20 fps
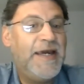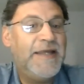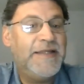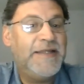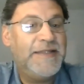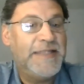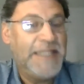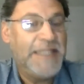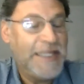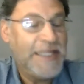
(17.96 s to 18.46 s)

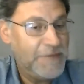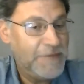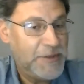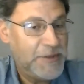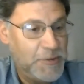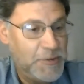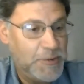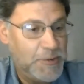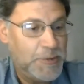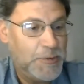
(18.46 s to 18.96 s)
and an 11
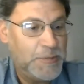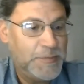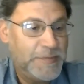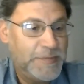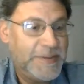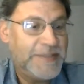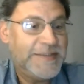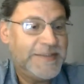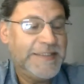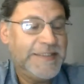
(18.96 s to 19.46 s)
year old
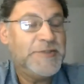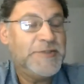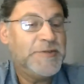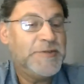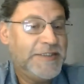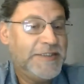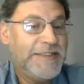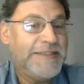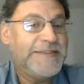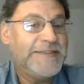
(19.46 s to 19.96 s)
that's
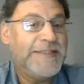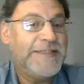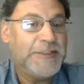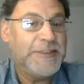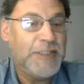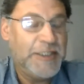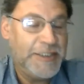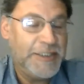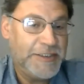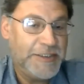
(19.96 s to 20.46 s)
interested in
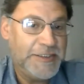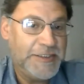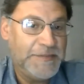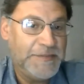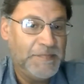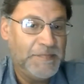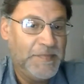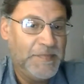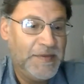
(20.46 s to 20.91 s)
technology.